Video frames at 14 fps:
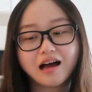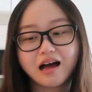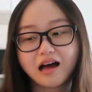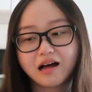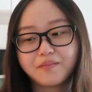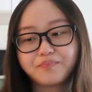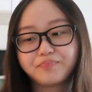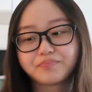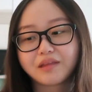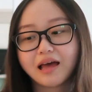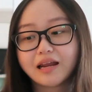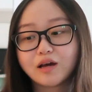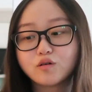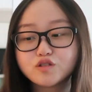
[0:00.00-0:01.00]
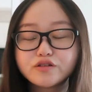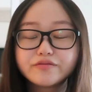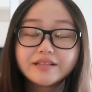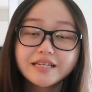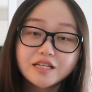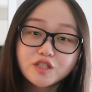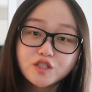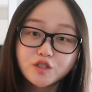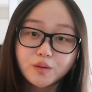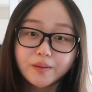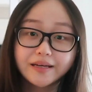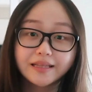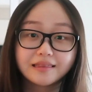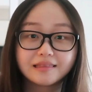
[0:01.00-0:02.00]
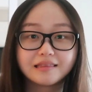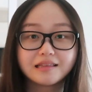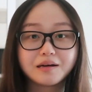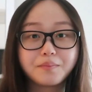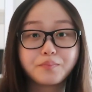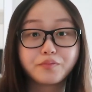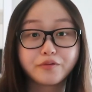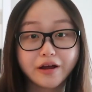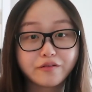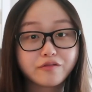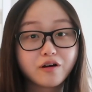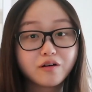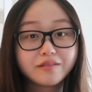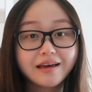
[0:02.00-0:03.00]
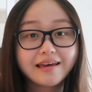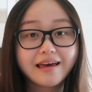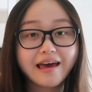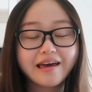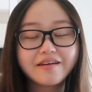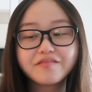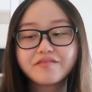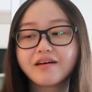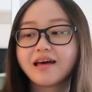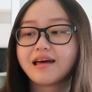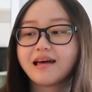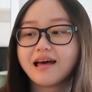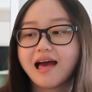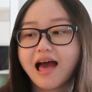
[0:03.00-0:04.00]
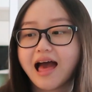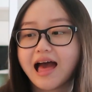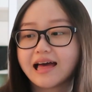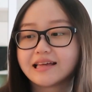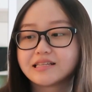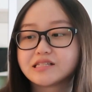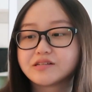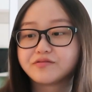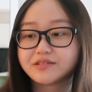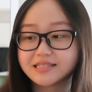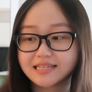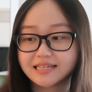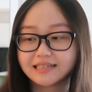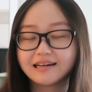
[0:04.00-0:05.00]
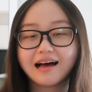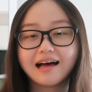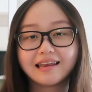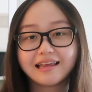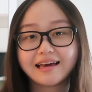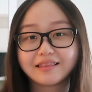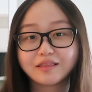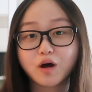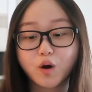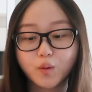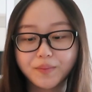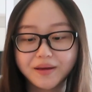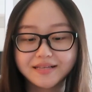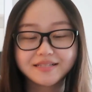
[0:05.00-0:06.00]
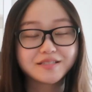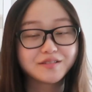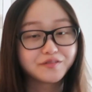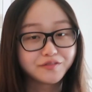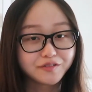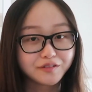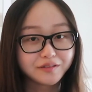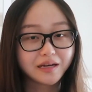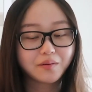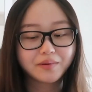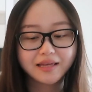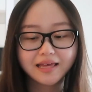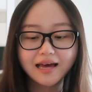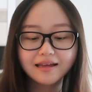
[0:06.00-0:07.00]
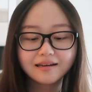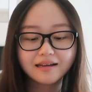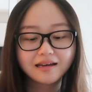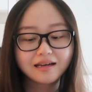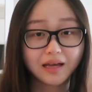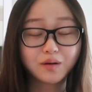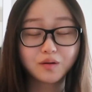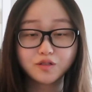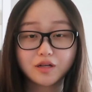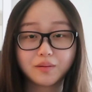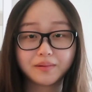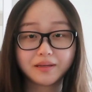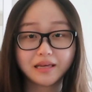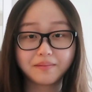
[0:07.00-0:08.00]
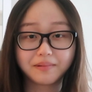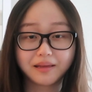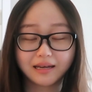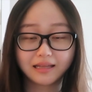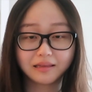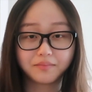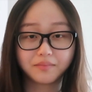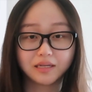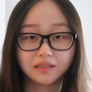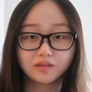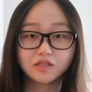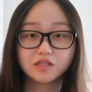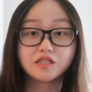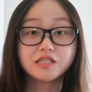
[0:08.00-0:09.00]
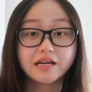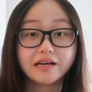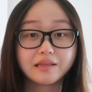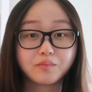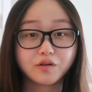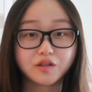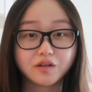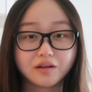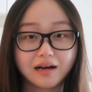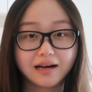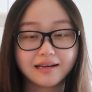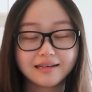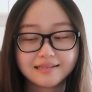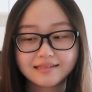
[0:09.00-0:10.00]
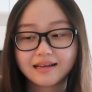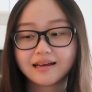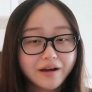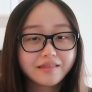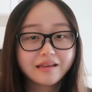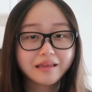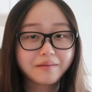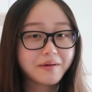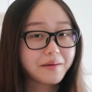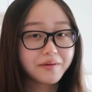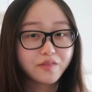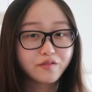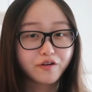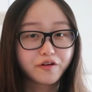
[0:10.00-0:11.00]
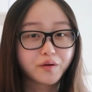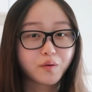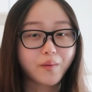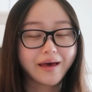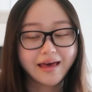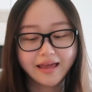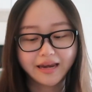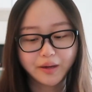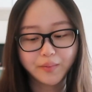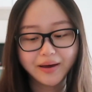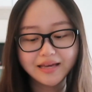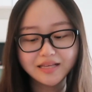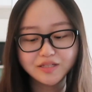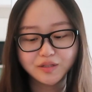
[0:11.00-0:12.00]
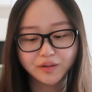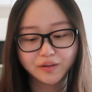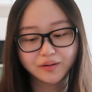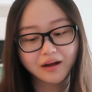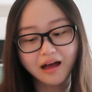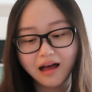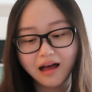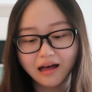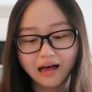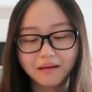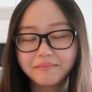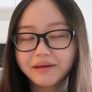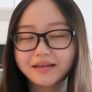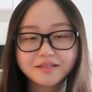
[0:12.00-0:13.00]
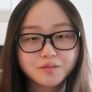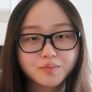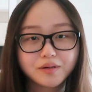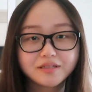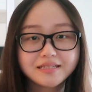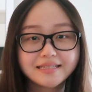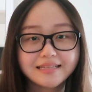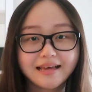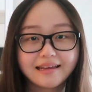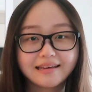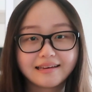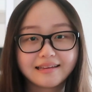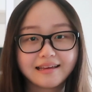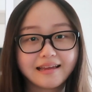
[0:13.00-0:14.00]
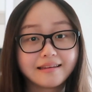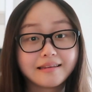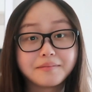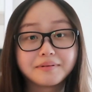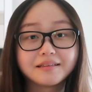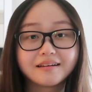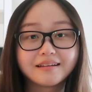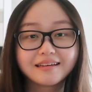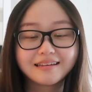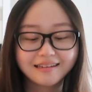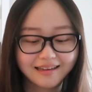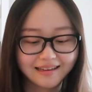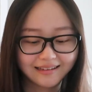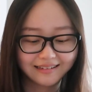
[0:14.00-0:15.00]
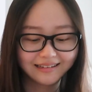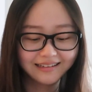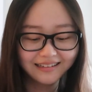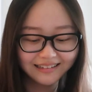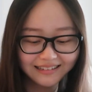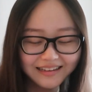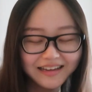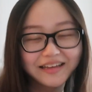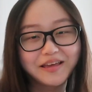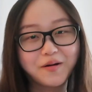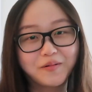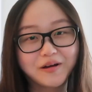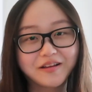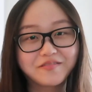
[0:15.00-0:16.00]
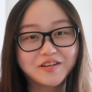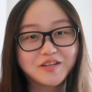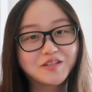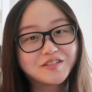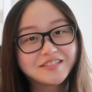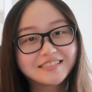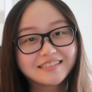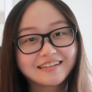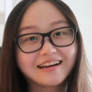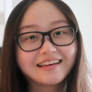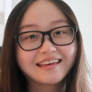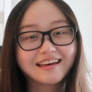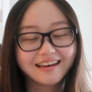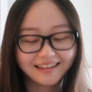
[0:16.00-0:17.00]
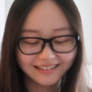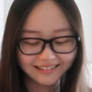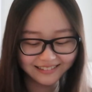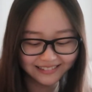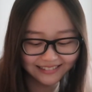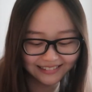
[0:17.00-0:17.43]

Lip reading: And I also really enjoyed the bread roll they gave. And for dinner, I like the whole pieces of fruit that we get. And also I want to keep getting the meals to share them with you guys. I think they might be thrown away anyway, so I might as well just get it and nibble on it and get whatever nutrition I can.